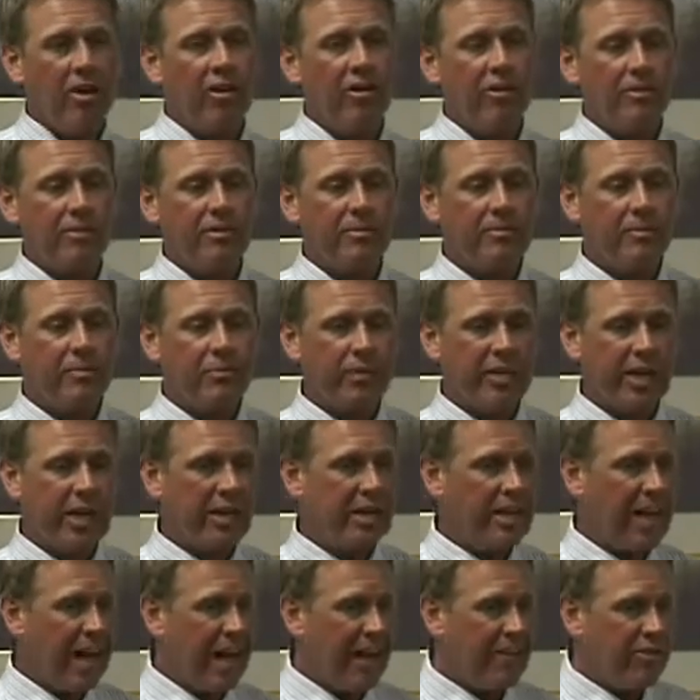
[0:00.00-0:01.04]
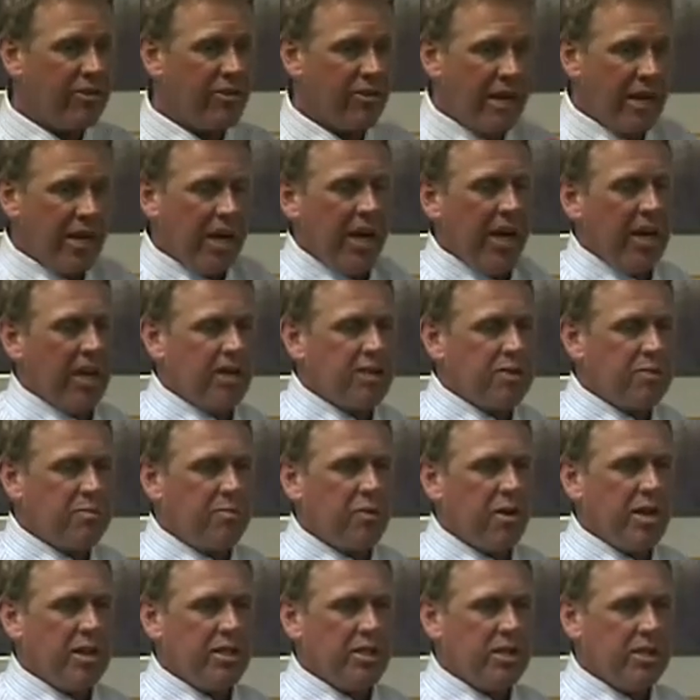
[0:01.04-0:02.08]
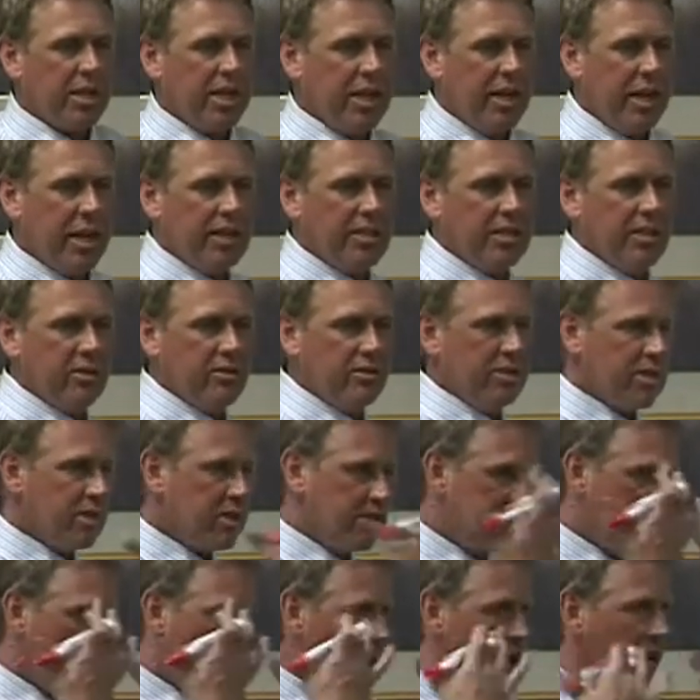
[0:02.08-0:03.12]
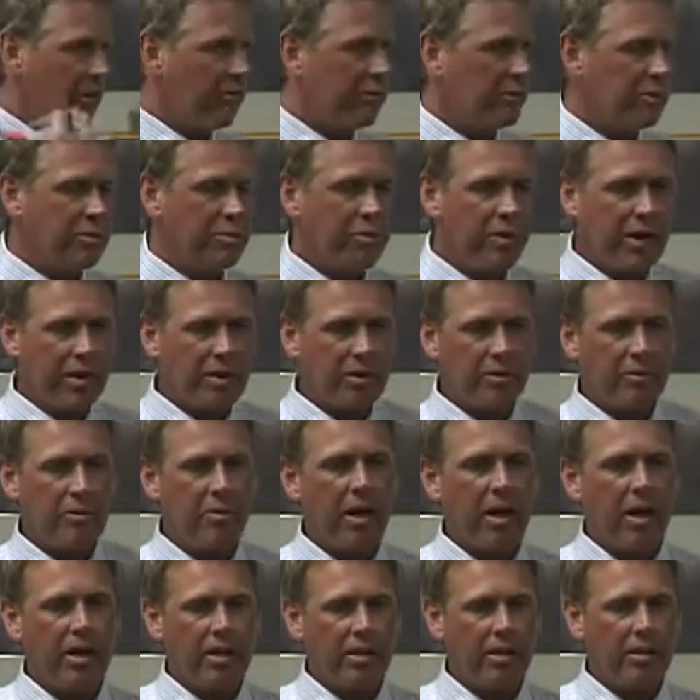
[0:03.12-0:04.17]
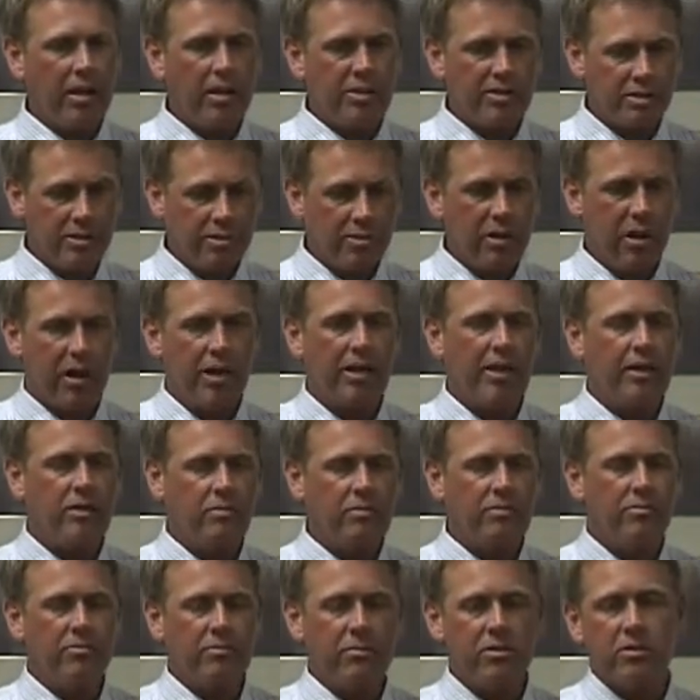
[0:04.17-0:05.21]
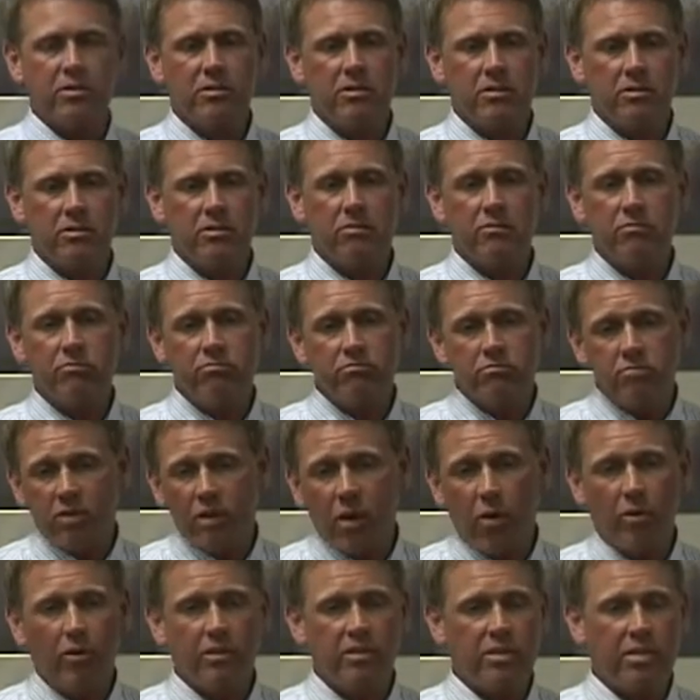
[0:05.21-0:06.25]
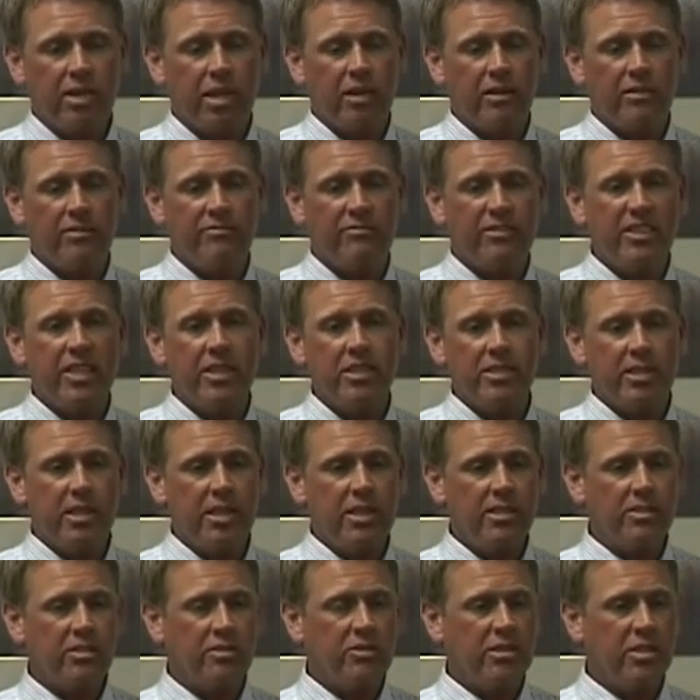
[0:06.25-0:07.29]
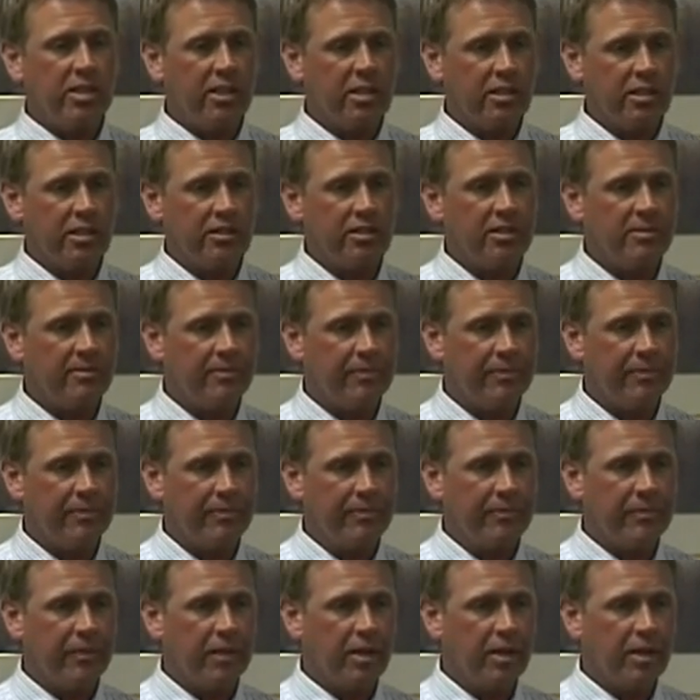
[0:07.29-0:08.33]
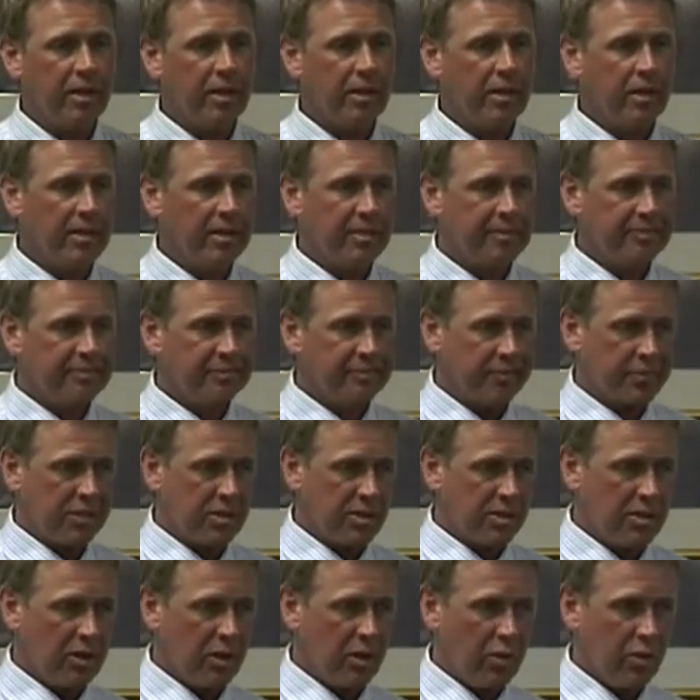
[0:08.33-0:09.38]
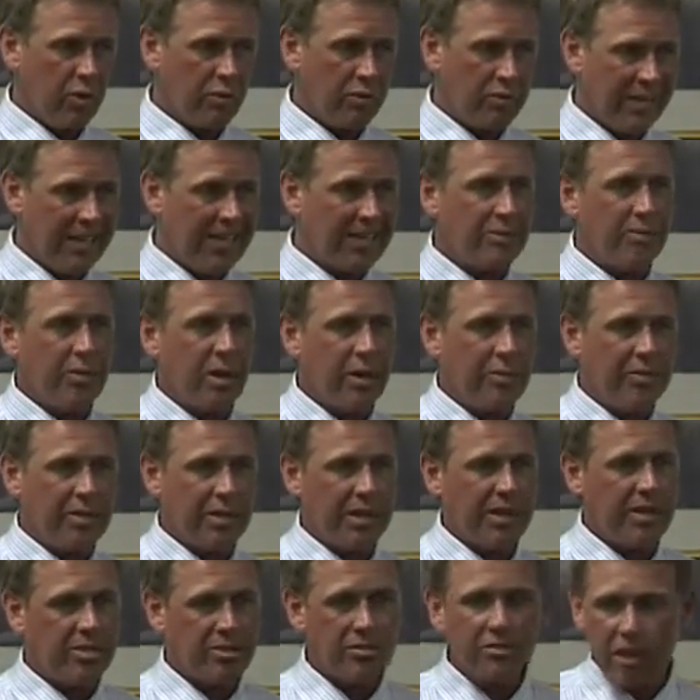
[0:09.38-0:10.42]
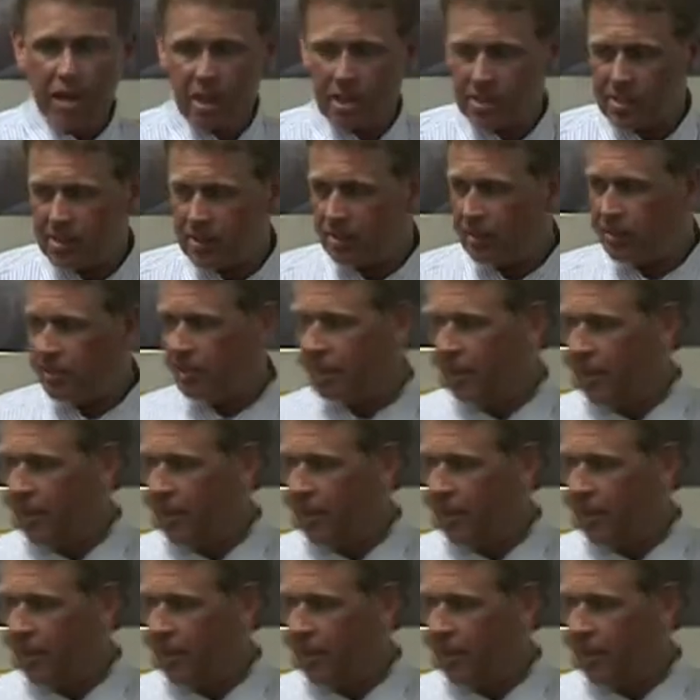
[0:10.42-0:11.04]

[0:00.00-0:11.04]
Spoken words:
aren't, that have their innate expression, innate intelligence is cut off from the brain of their body, causing their body to go into a state of dis-ease or sickness. So that's why we need you guys.